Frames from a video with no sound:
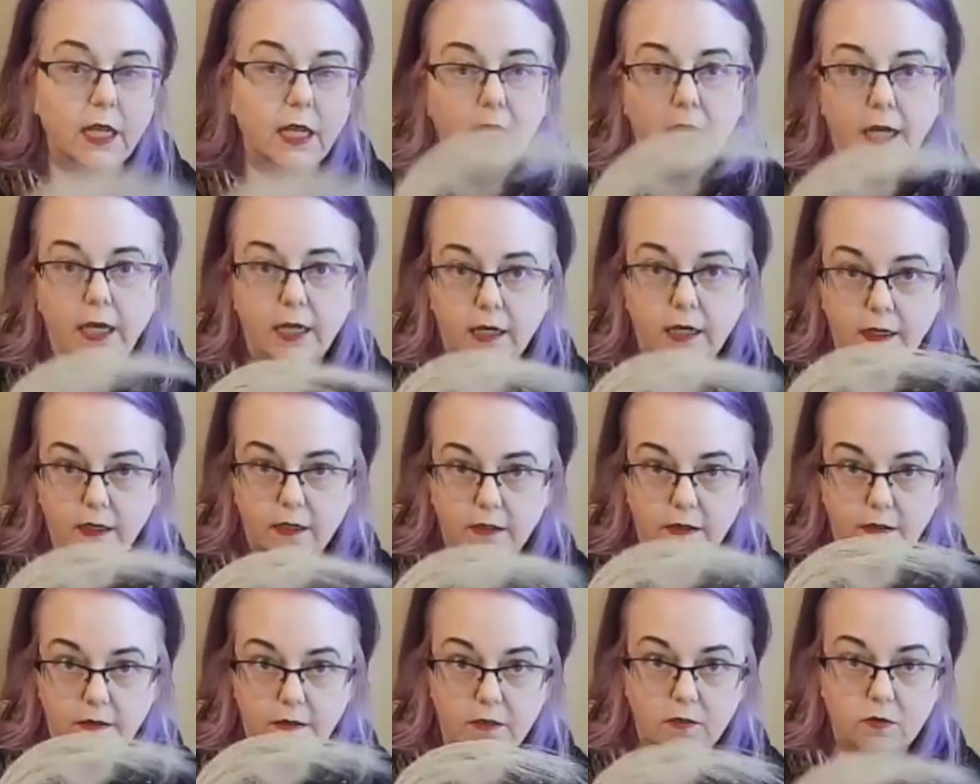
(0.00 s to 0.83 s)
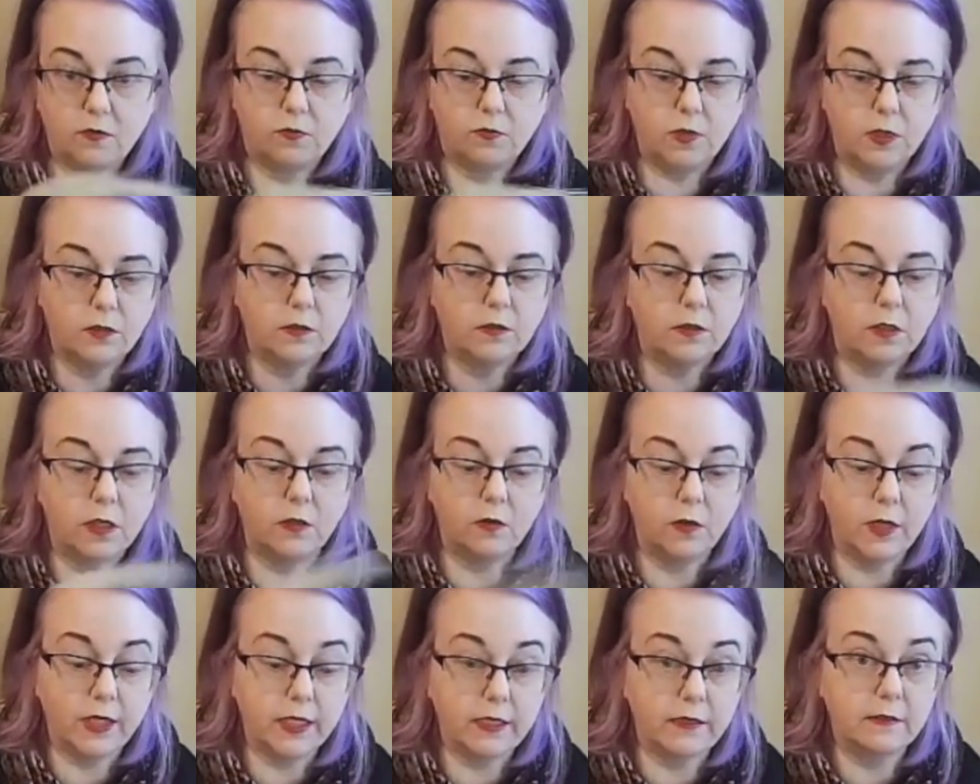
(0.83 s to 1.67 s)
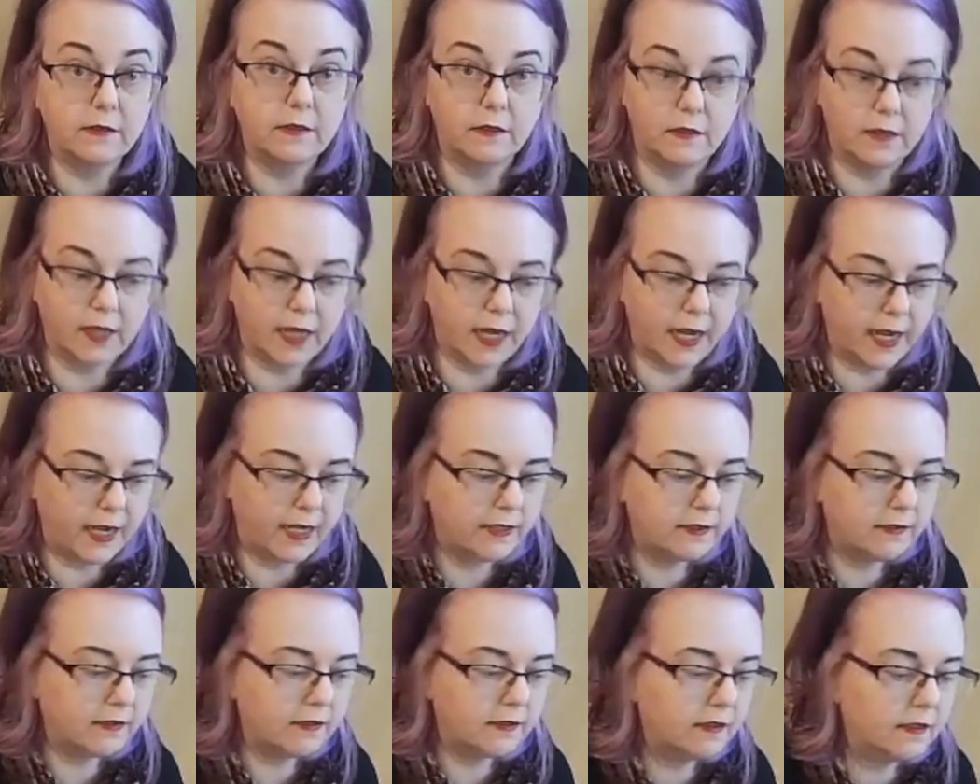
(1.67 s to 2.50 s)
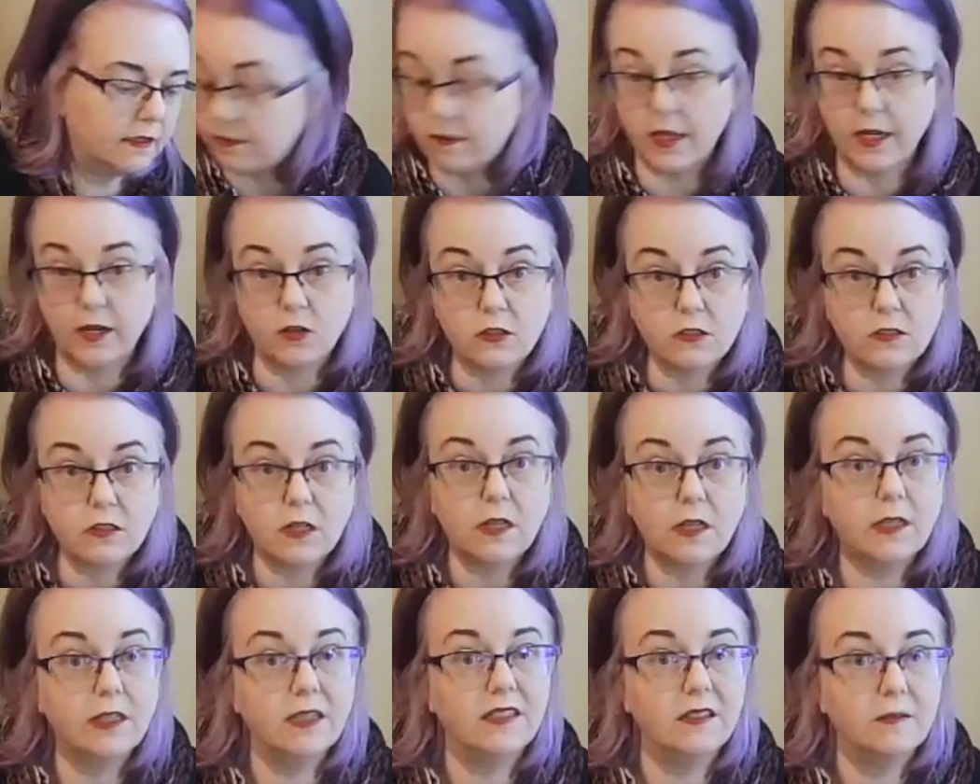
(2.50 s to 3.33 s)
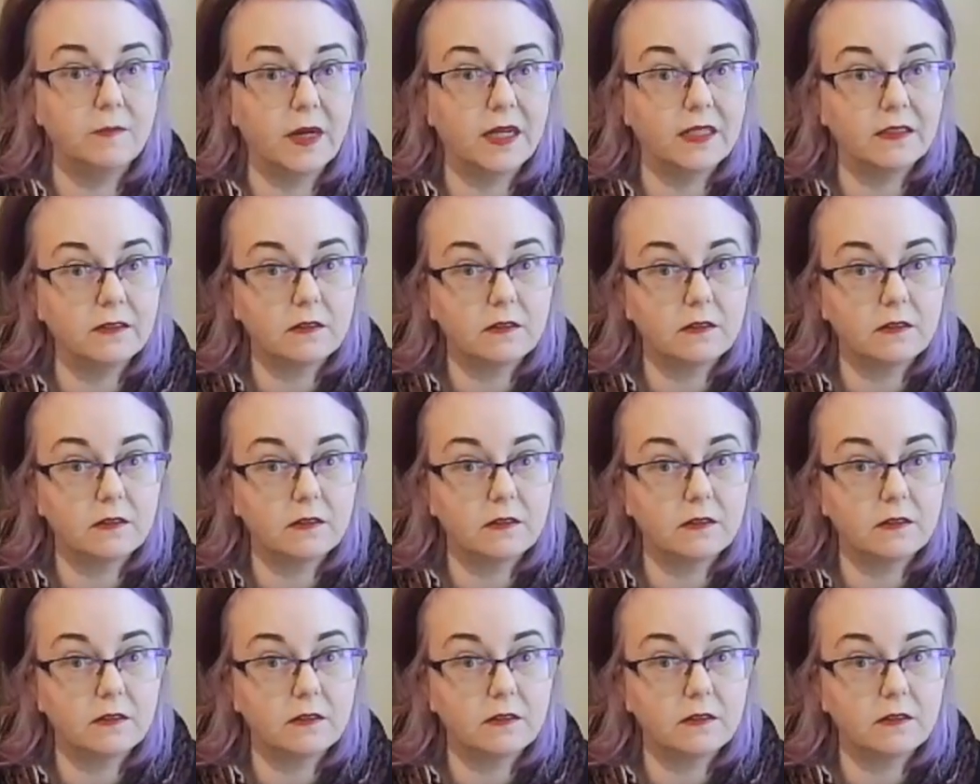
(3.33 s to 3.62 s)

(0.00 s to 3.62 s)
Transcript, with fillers: and this will go into that. They are studied by